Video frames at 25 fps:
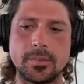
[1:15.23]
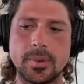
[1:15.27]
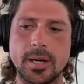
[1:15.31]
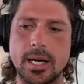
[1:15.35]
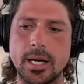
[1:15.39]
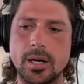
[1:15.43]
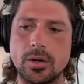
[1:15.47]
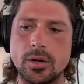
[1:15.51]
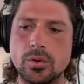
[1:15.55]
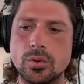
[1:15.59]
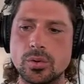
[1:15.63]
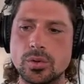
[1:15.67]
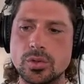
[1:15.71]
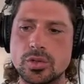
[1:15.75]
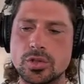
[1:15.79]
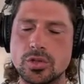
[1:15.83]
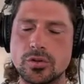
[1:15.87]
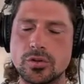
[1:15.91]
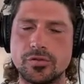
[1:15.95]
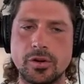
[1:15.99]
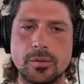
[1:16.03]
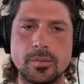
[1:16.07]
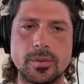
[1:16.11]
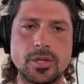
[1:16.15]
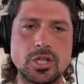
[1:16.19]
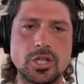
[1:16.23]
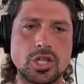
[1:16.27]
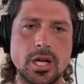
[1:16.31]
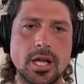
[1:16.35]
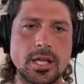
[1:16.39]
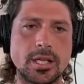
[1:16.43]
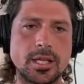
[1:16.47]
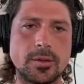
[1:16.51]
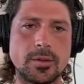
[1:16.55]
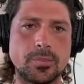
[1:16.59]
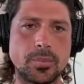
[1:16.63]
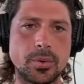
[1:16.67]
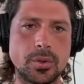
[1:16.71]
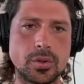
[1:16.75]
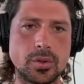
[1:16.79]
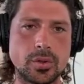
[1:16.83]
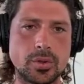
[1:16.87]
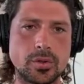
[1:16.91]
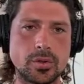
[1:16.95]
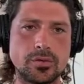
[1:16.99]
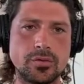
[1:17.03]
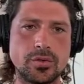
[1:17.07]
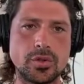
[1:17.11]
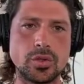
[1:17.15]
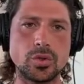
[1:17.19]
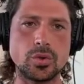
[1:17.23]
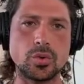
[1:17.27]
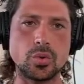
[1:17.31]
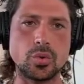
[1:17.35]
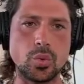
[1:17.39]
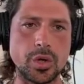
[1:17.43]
but also from a genetic point of view,